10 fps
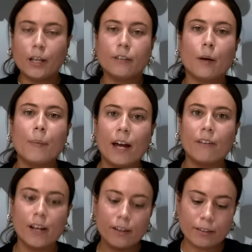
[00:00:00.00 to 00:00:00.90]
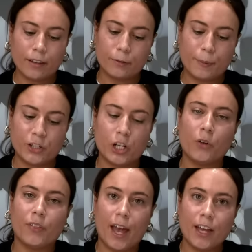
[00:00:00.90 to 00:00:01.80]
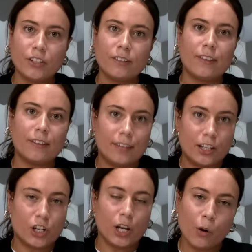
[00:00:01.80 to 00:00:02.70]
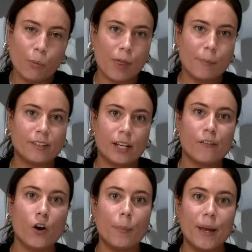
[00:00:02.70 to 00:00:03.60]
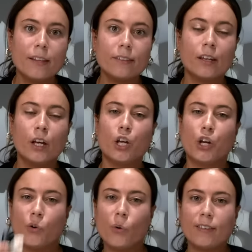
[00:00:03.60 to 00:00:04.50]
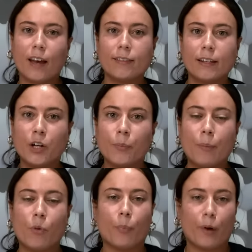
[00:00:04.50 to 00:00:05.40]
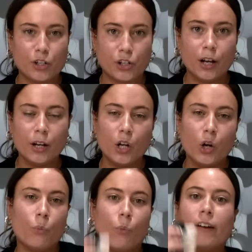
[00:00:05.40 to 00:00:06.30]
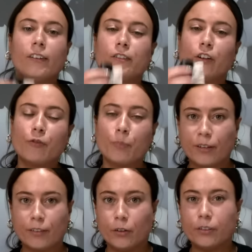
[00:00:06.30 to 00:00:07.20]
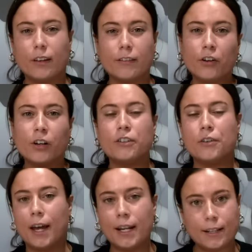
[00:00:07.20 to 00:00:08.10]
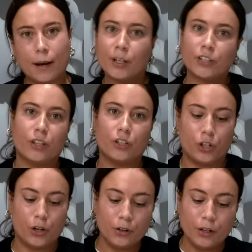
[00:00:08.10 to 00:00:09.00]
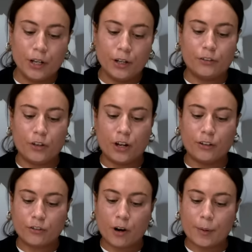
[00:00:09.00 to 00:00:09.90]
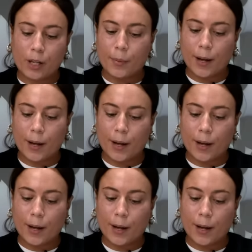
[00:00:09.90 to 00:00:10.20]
Some areas, especially along the edges and the stitching where the material meets, you can always add a little bit more pressure. Where it's soft bristles, it's not going to do any damage to the shoe, so you can scrub a little bit